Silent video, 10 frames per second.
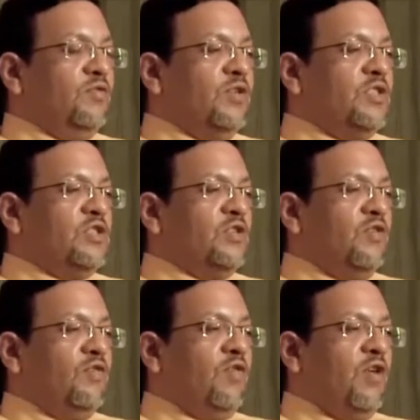which
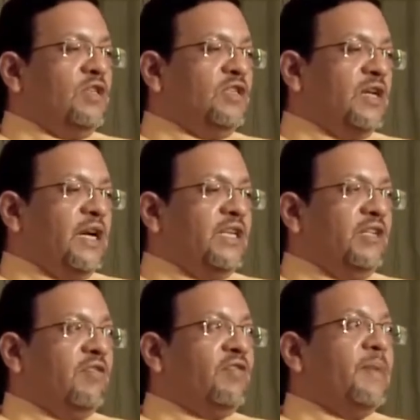falls in the
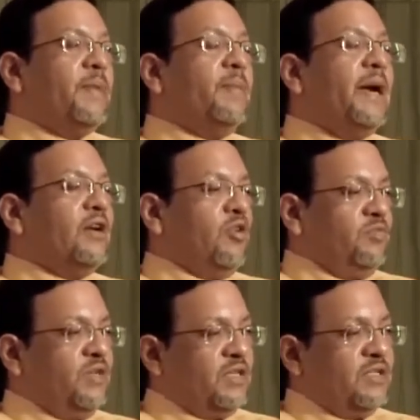category of Kuiper belt
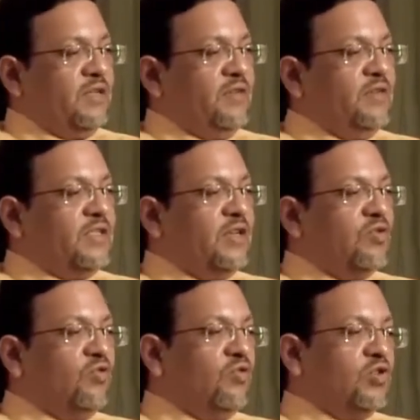objects, which
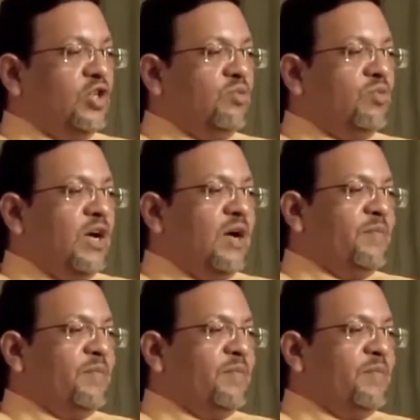includes Huma,